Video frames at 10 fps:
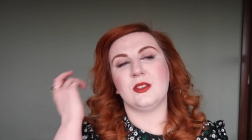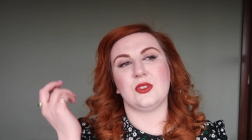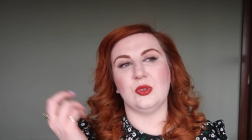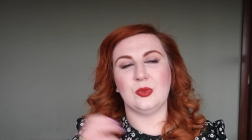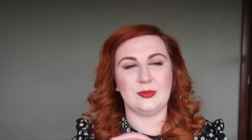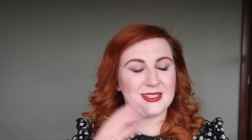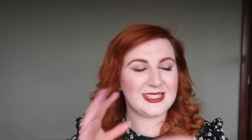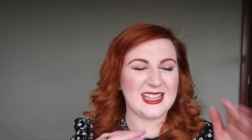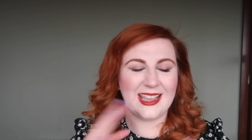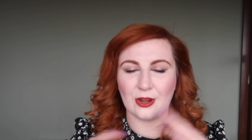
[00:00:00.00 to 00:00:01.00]
So
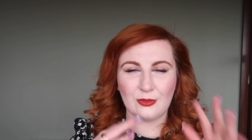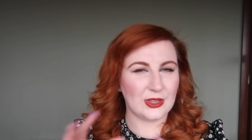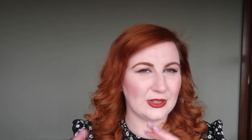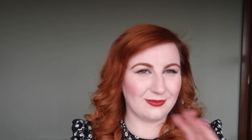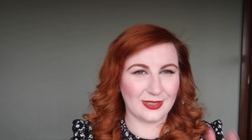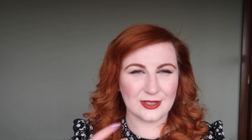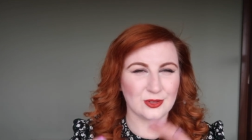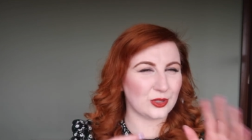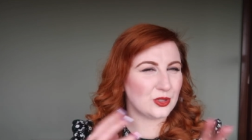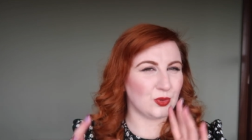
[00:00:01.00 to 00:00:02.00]
say around the, the
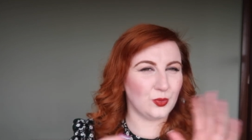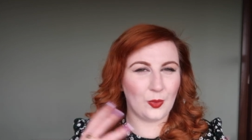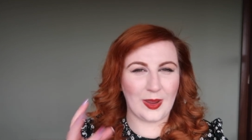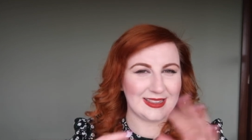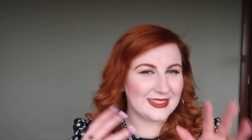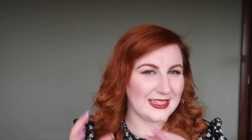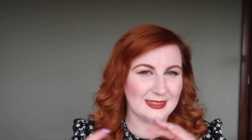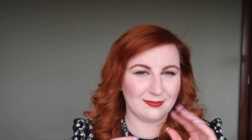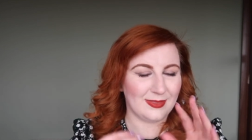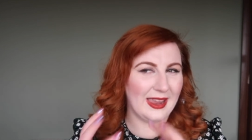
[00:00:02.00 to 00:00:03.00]
sort of
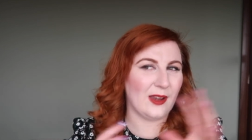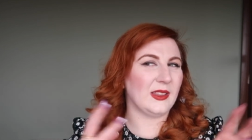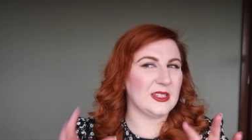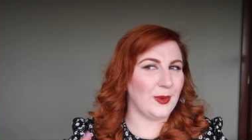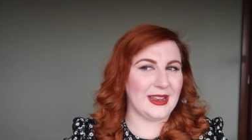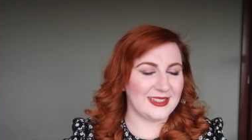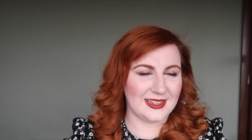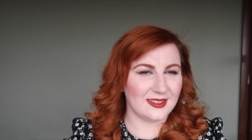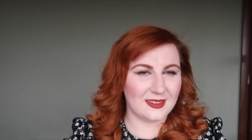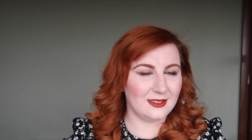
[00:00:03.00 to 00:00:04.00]
20, the early
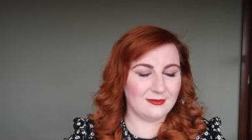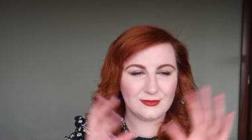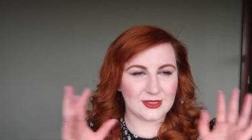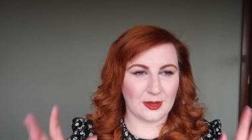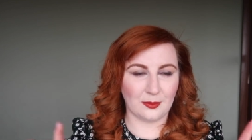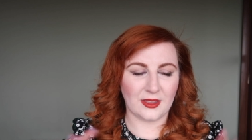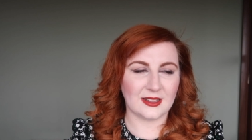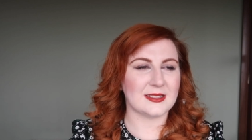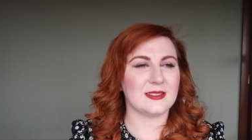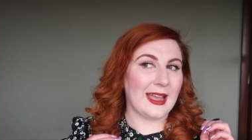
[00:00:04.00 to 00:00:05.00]
20th
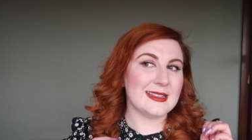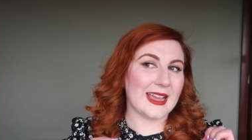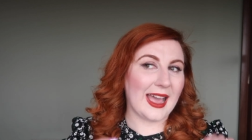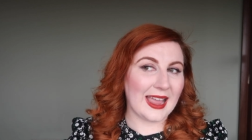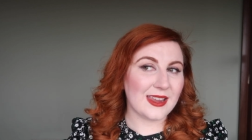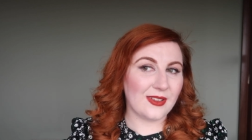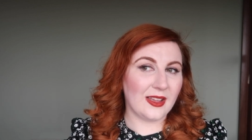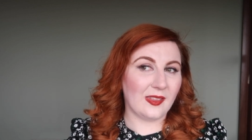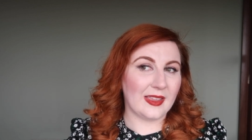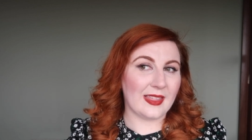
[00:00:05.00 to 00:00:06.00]
somethings and I
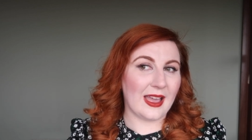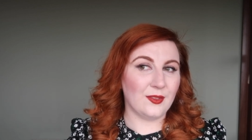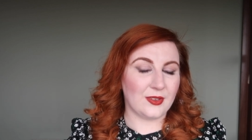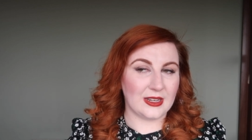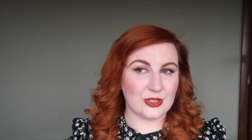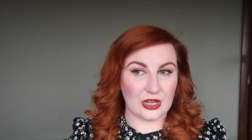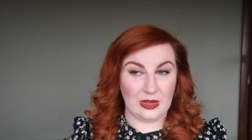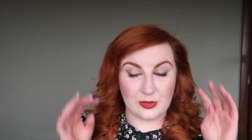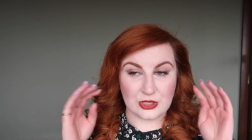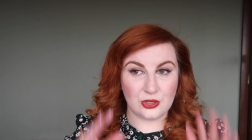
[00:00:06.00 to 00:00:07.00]
felt like that fringe
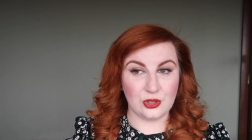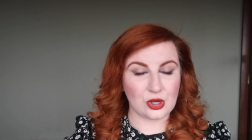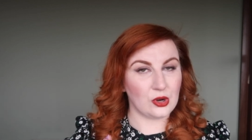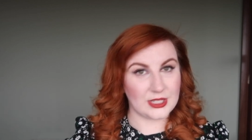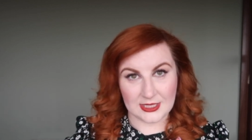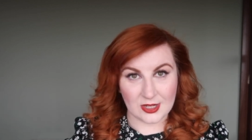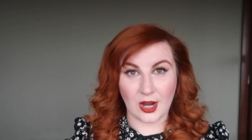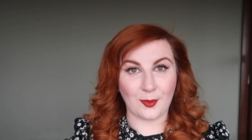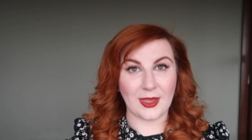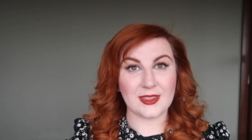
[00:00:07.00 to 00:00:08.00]
it was too short to
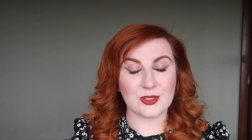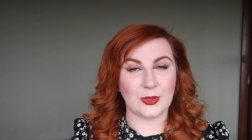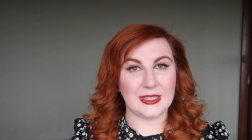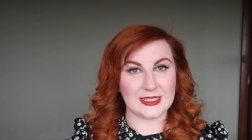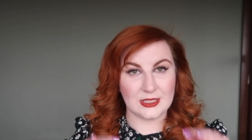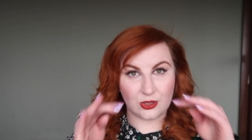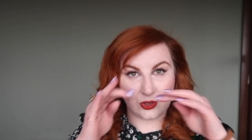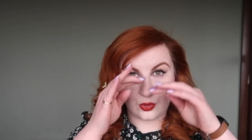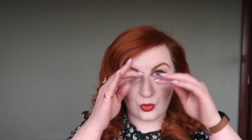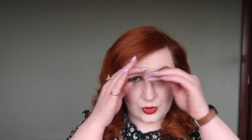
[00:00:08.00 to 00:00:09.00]
start with so it needed to
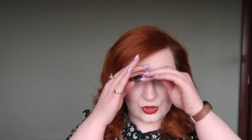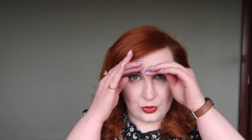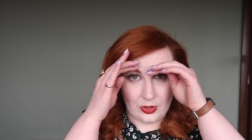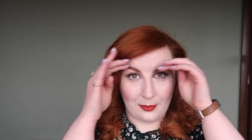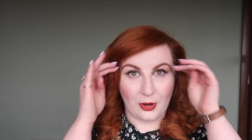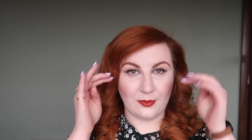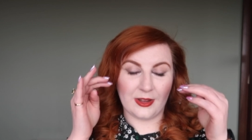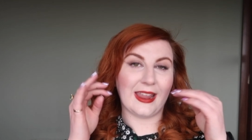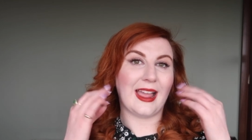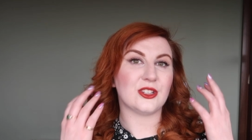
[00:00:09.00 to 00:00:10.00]
grow to a point
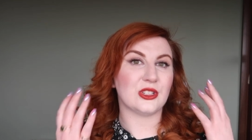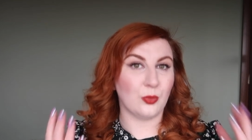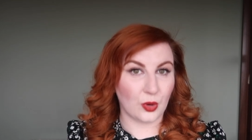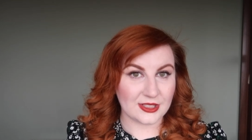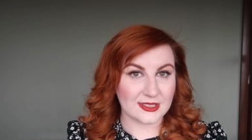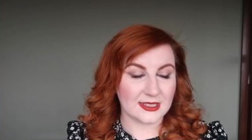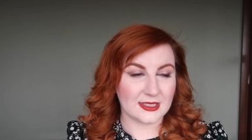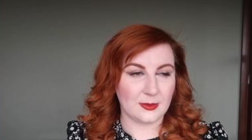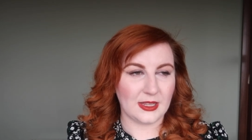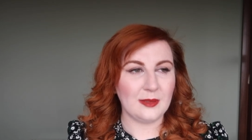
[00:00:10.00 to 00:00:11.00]
where I actually wanted it
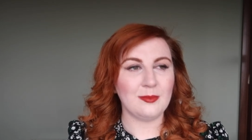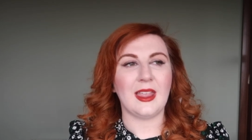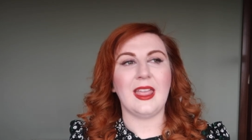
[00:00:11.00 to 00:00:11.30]
to be